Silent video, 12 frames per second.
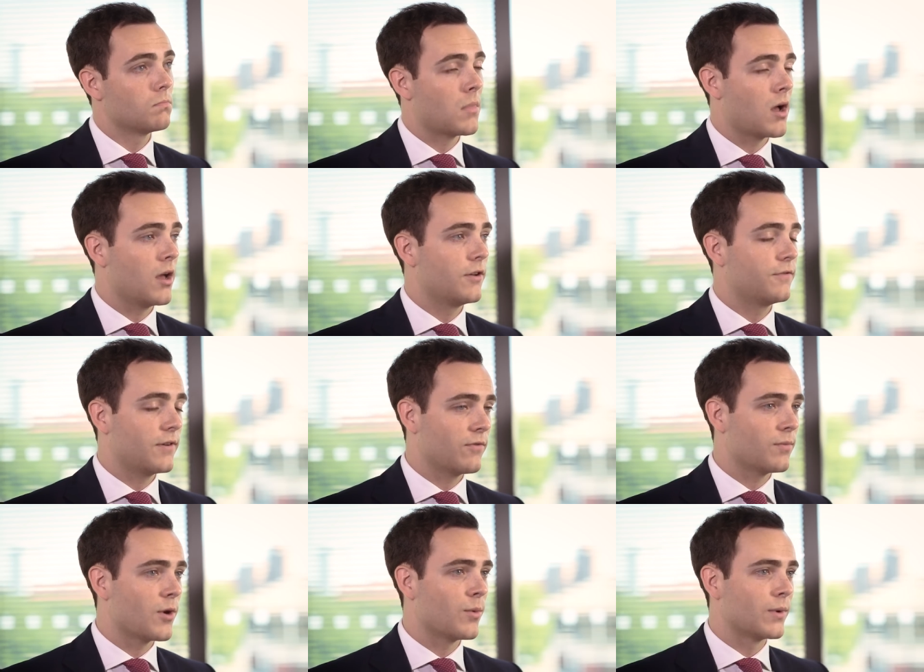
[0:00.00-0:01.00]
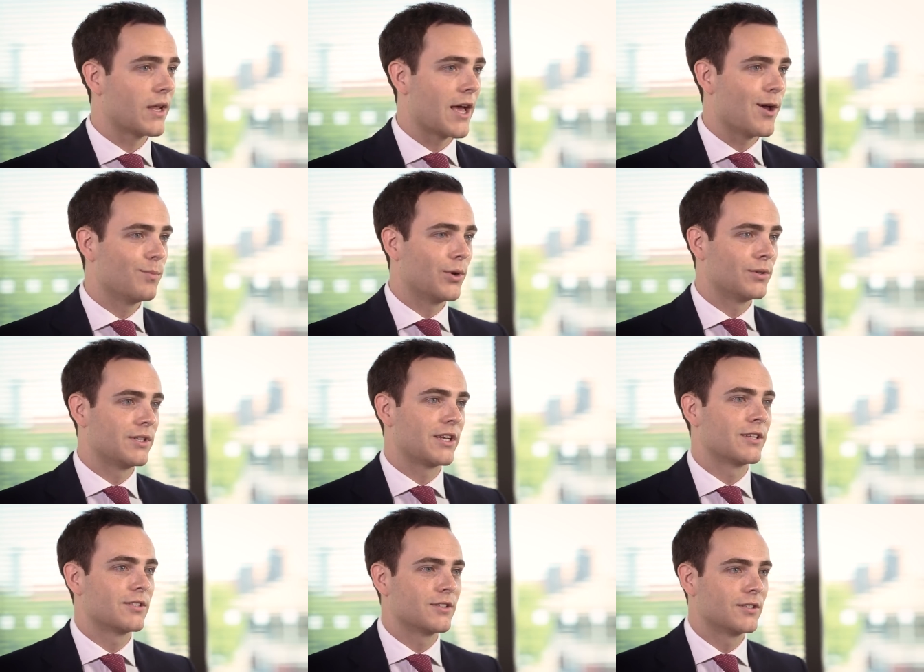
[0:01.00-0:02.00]
My favourite moment at Bond
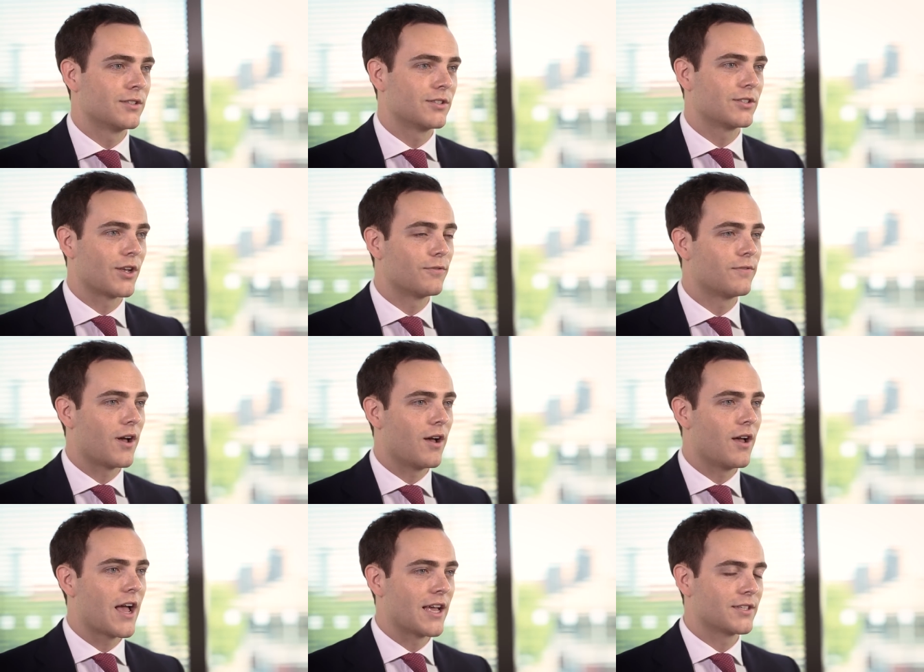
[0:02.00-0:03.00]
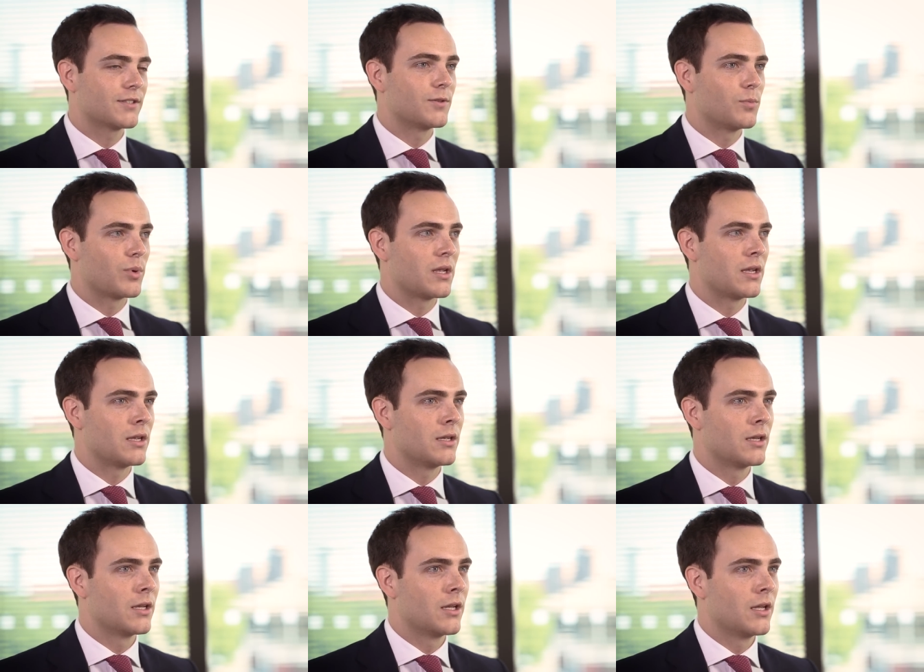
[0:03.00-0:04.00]
Dickinson so far has to be
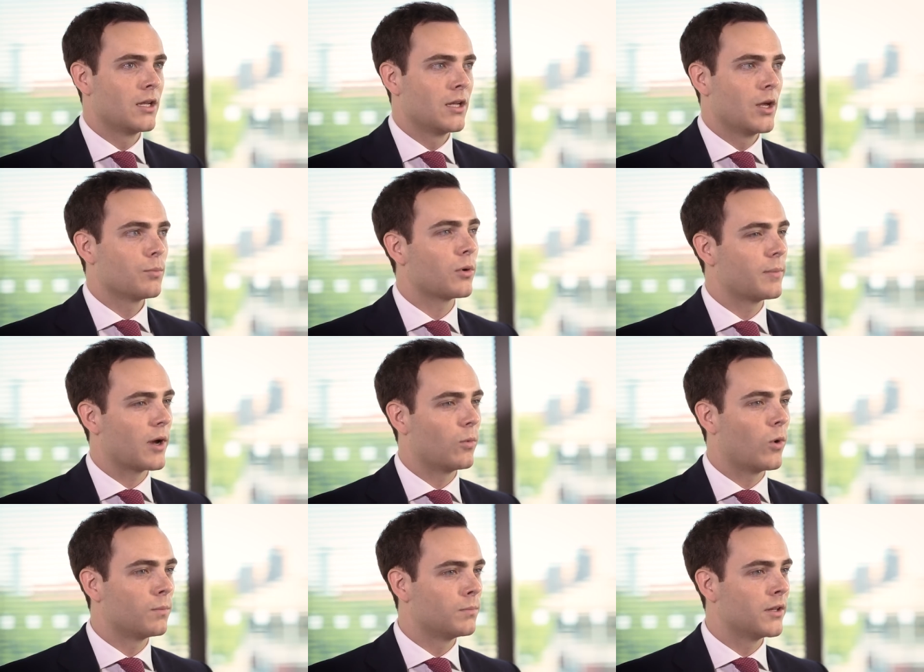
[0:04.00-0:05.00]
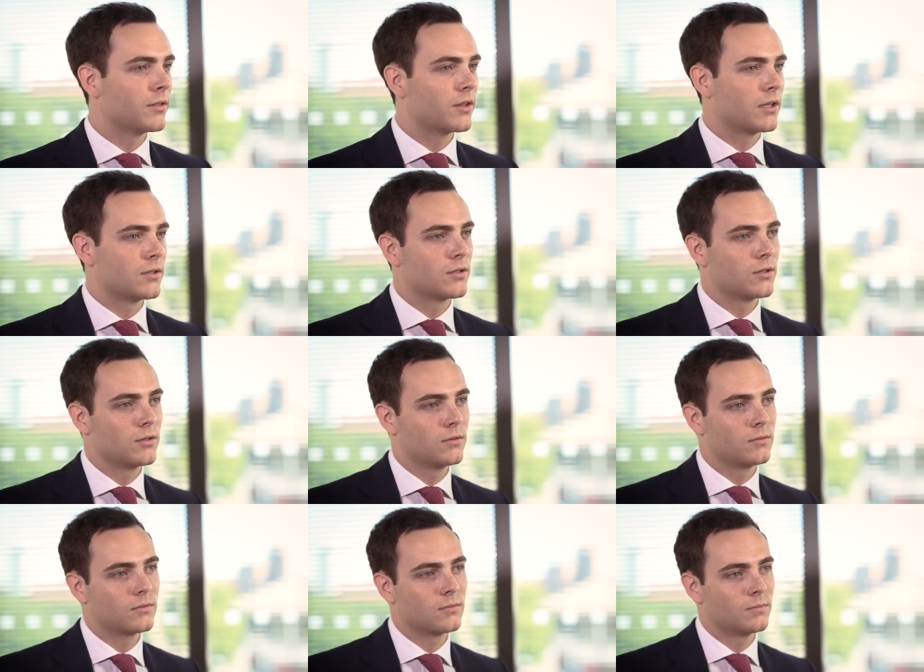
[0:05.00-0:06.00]
probably about 1 month
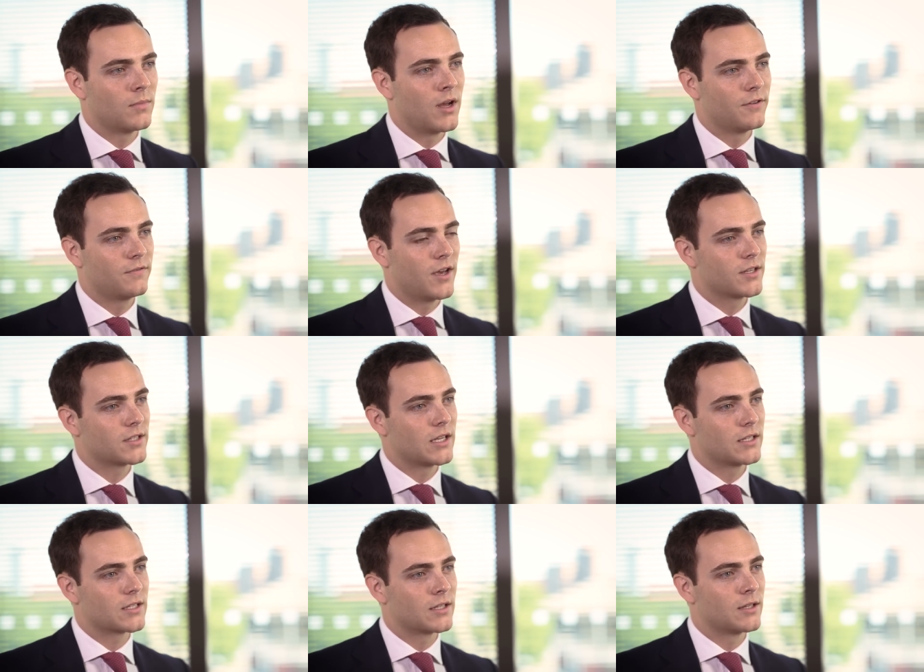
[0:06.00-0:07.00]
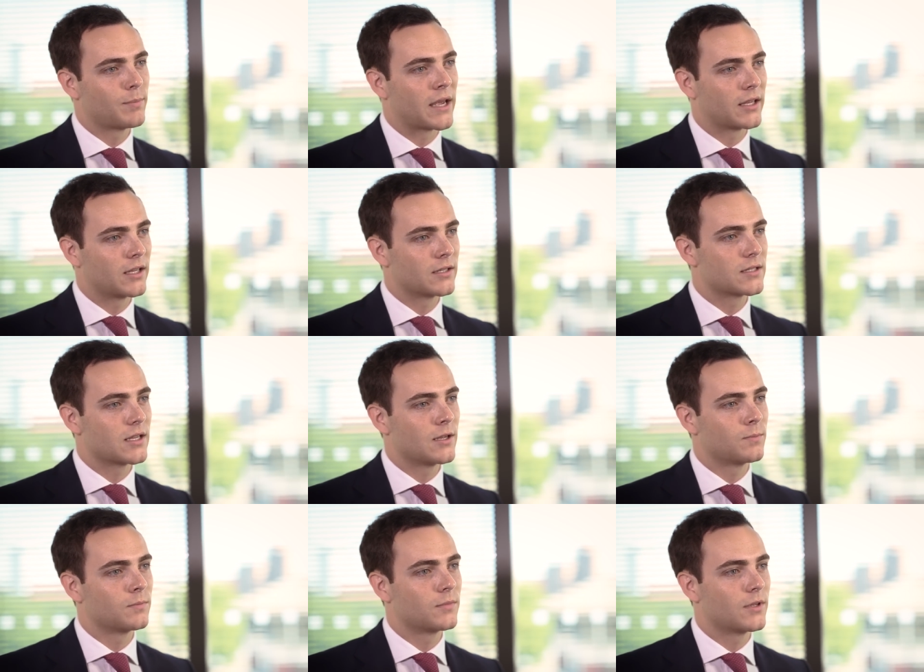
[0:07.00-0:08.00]
into my first seat in the banking
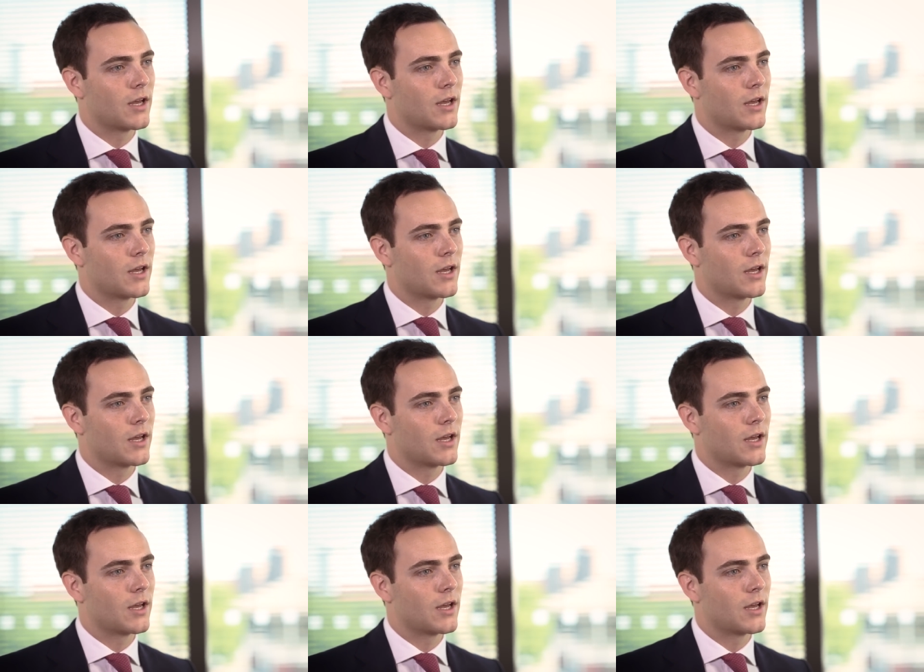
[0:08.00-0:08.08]
team.